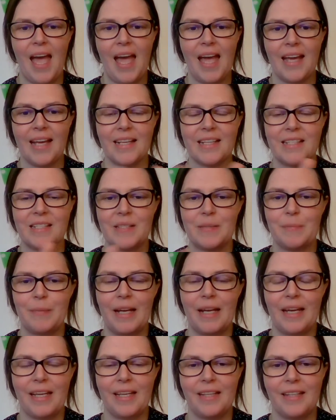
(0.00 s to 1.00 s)

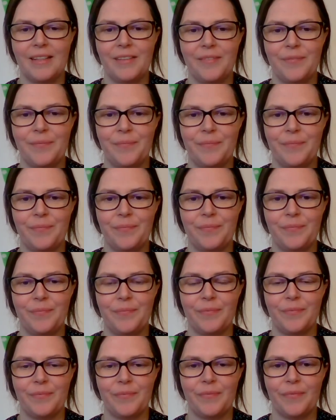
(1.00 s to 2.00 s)
Explain.
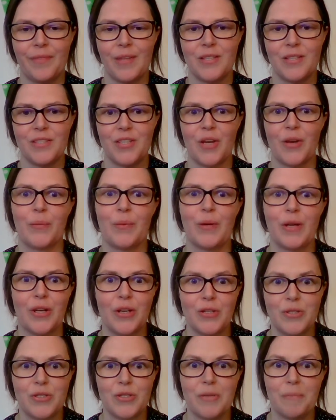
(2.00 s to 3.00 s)
So we're going
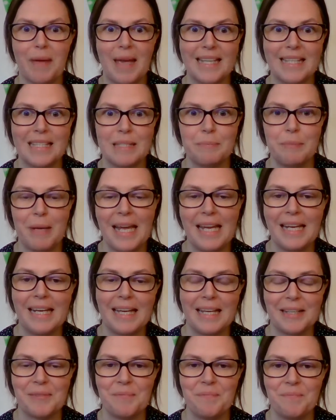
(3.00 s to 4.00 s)
to do some
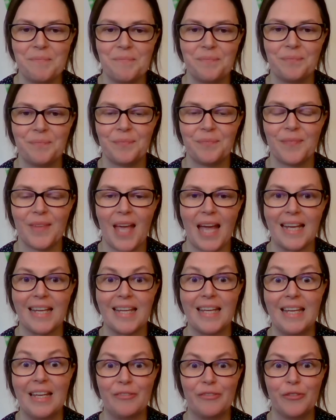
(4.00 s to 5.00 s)
explaining
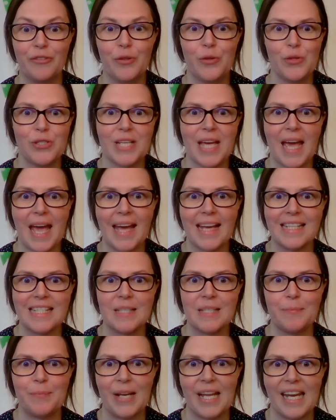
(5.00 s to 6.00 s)
and give good
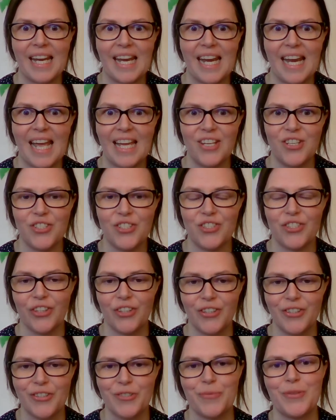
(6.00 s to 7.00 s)

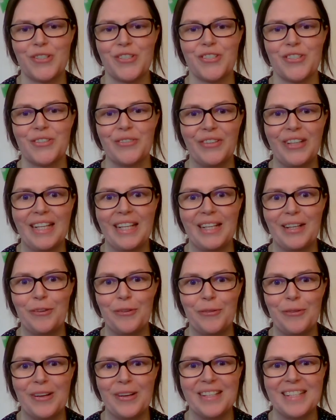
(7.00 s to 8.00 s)
explanations, which is a really
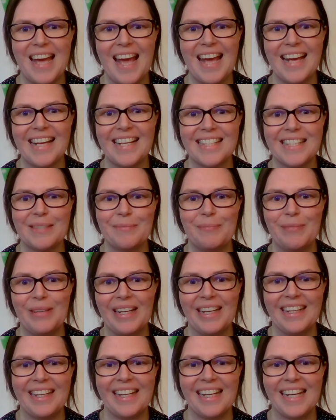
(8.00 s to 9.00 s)
long word.
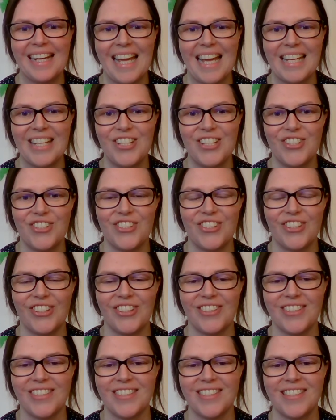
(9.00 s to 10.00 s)

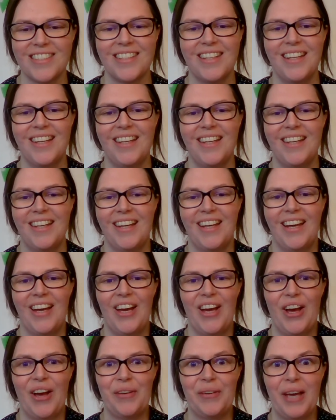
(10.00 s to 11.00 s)
Explanations.
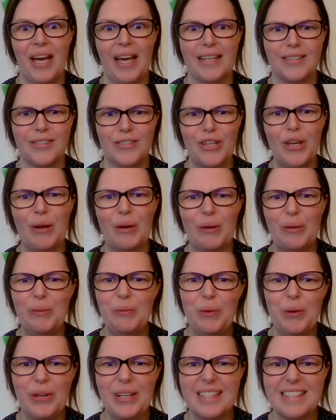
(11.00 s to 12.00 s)
Okay, so
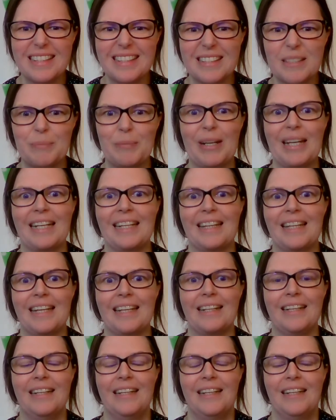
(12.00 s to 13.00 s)
what is explain
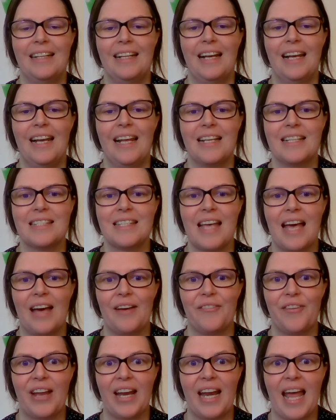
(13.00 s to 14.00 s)
then? Let's
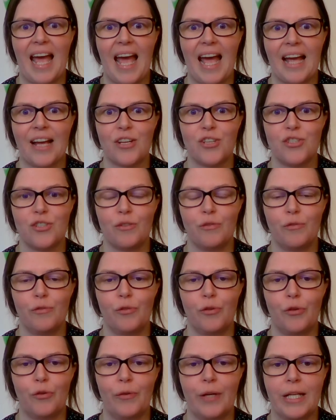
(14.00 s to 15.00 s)
have an action
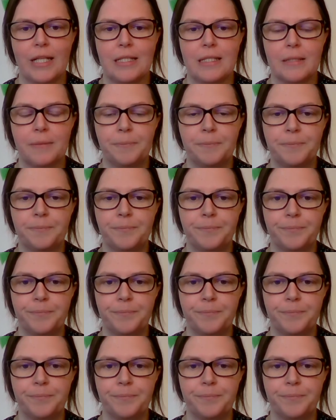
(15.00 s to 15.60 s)
for it.